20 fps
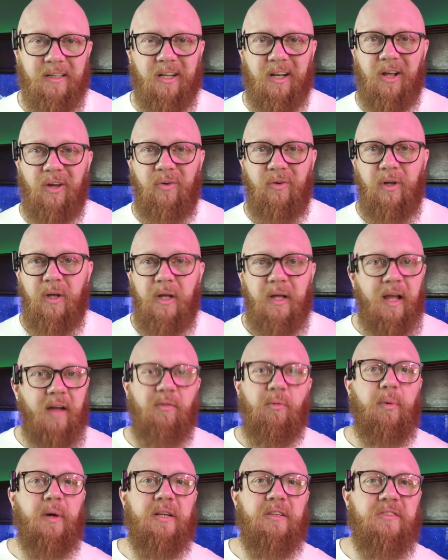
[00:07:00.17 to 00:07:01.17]
you know,
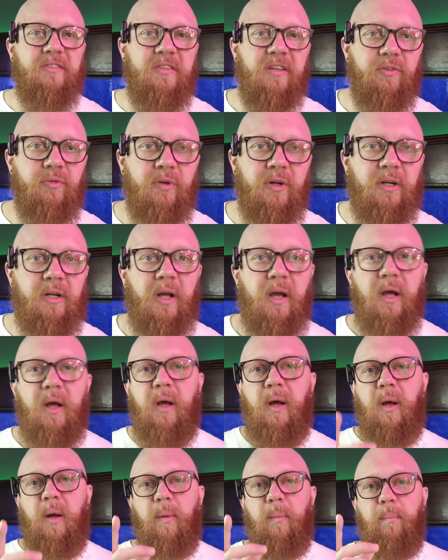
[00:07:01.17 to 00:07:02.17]
everybody's different.
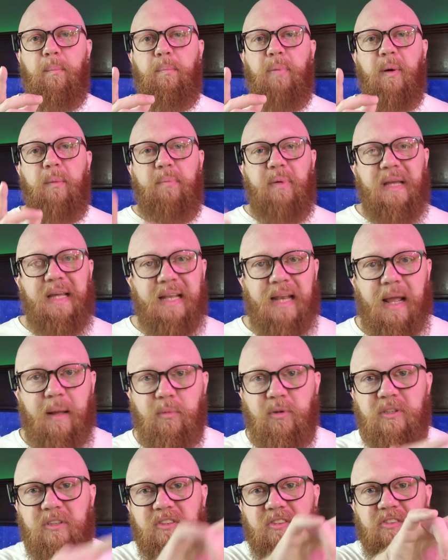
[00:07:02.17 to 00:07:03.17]
But being
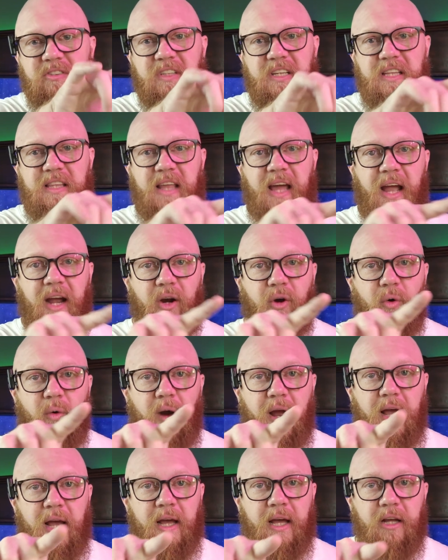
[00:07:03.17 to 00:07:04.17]
able to see that
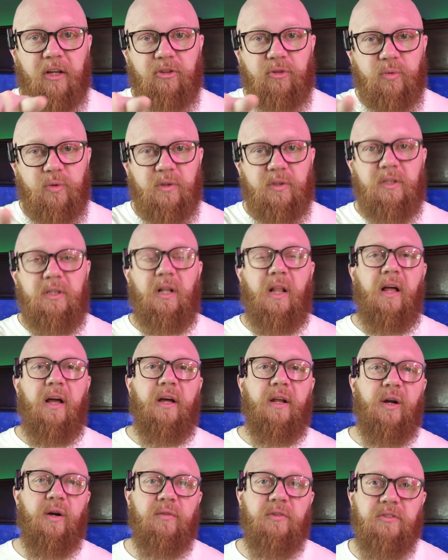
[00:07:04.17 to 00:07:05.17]
gradual
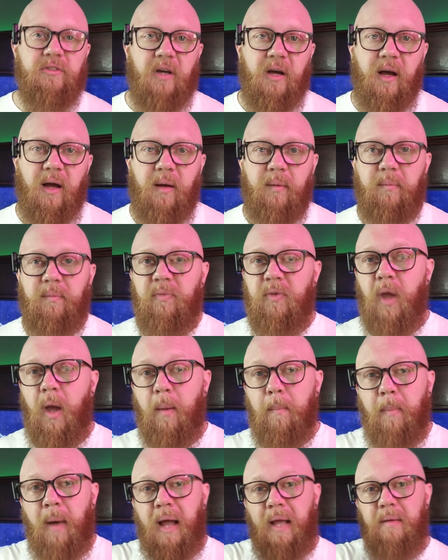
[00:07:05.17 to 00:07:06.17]
decline over time
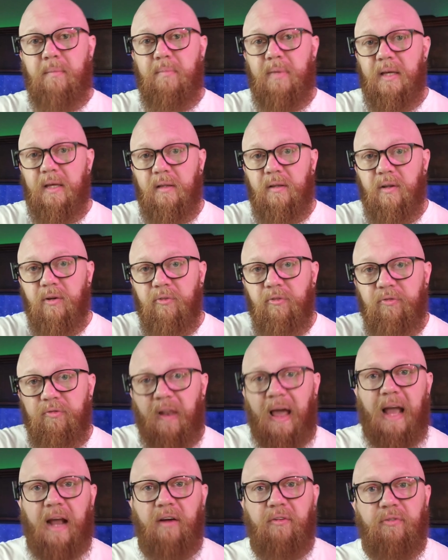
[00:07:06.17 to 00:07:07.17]
might be a little
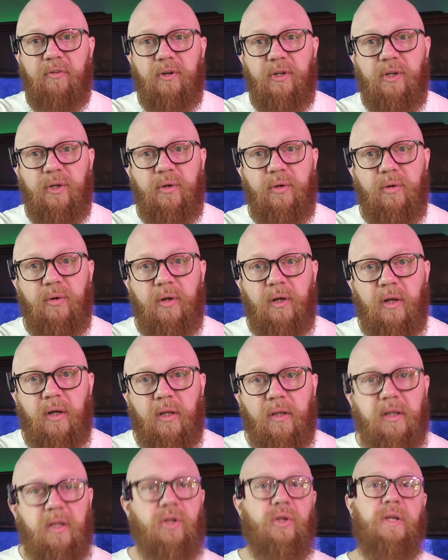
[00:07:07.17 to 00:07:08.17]
flag for you
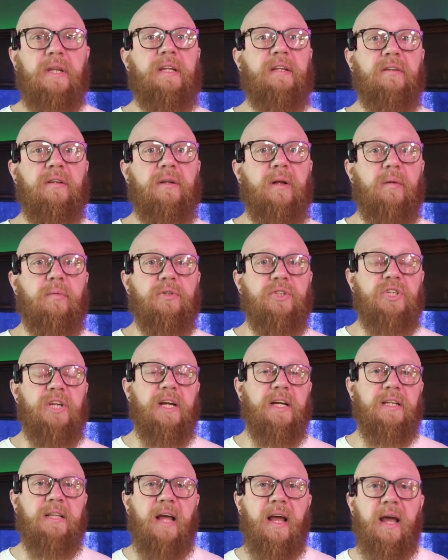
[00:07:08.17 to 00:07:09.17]
that you need to double
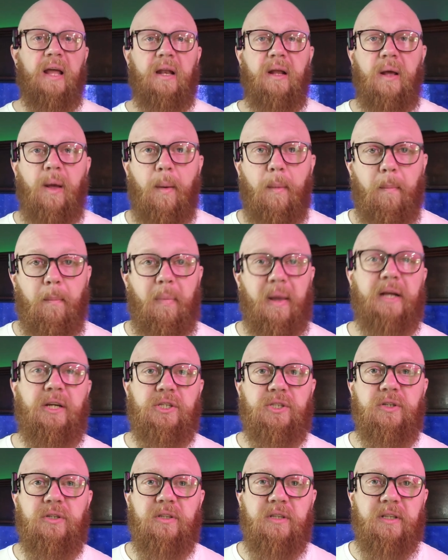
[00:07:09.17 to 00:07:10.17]
check that, make
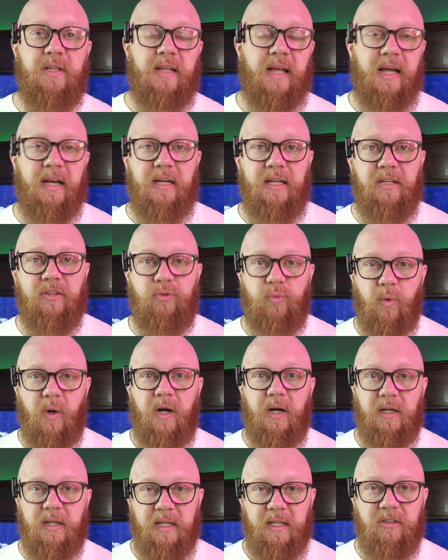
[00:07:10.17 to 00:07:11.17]
sure that that is
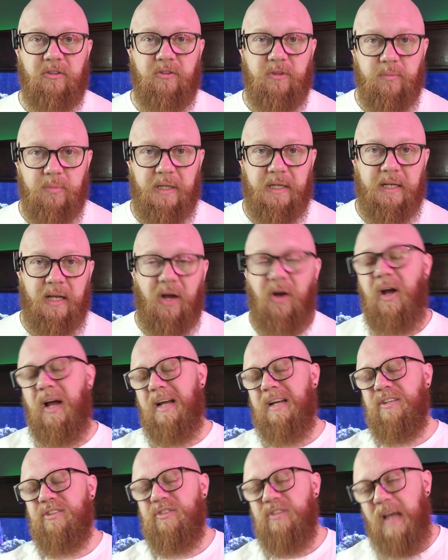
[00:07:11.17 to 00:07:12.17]
where it needs to be. Now,
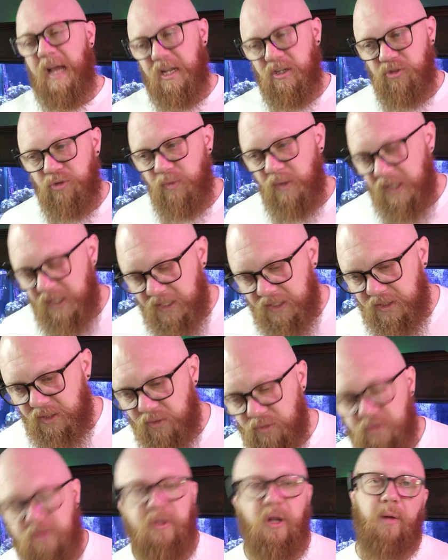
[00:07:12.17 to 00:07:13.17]
I exaggerated
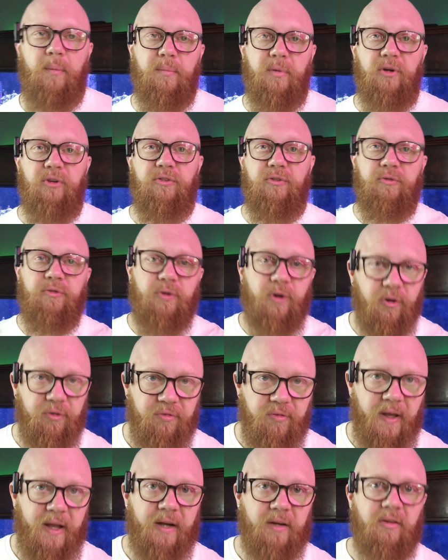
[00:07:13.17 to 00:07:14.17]
those numbers for
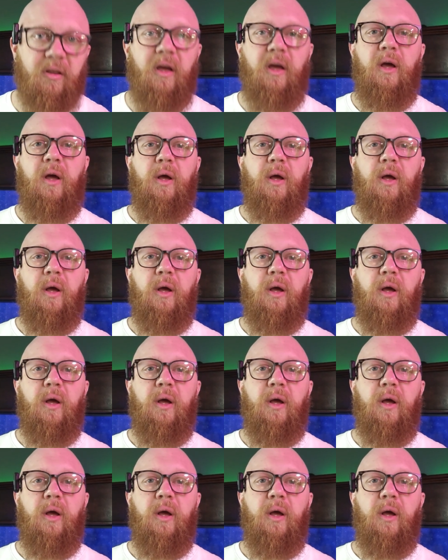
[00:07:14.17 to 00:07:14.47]
effect,